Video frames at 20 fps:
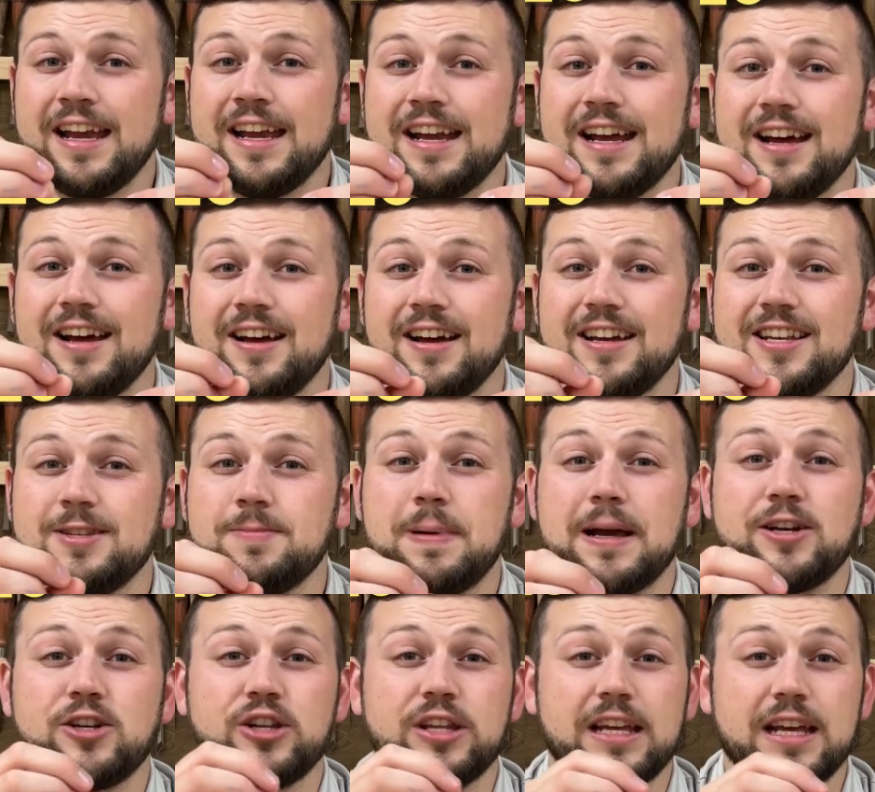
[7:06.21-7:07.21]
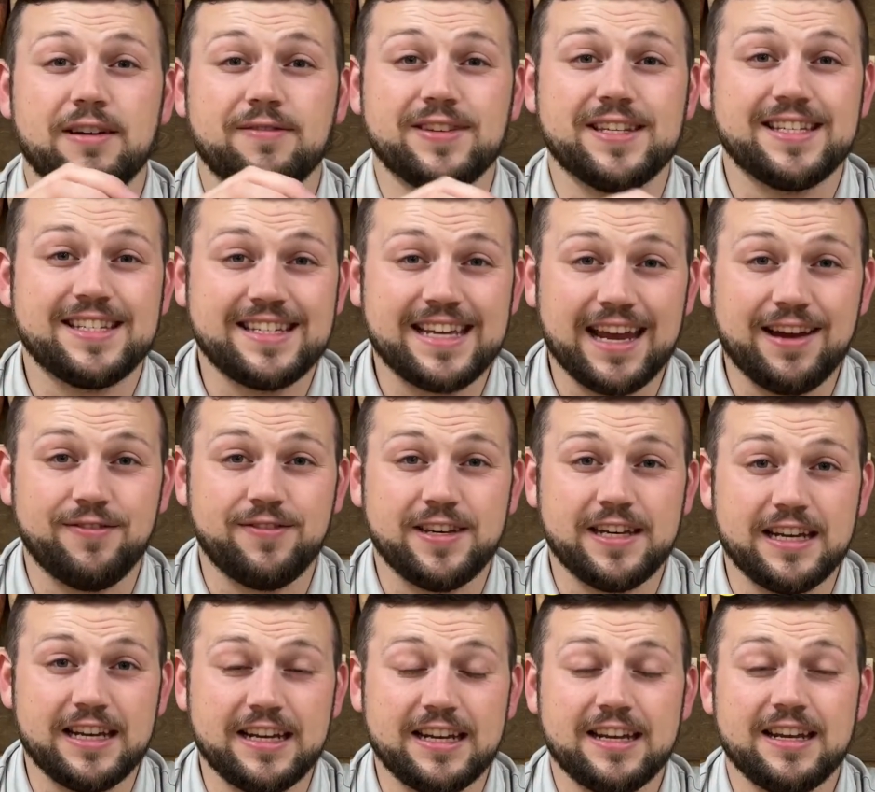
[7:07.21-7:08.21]
especially of
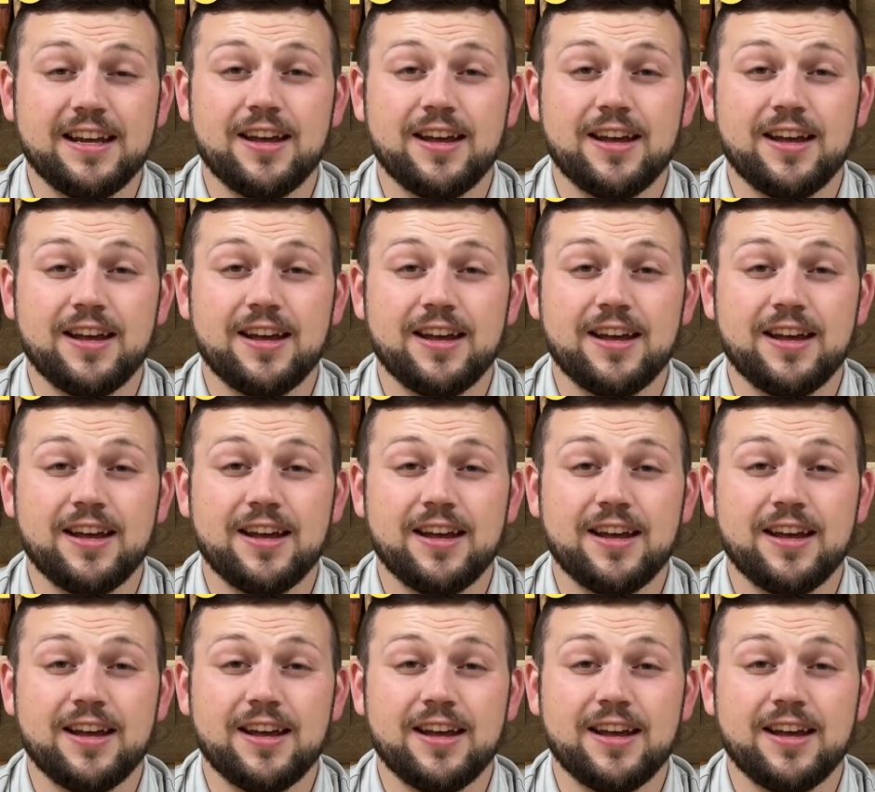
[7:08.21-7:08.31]
safety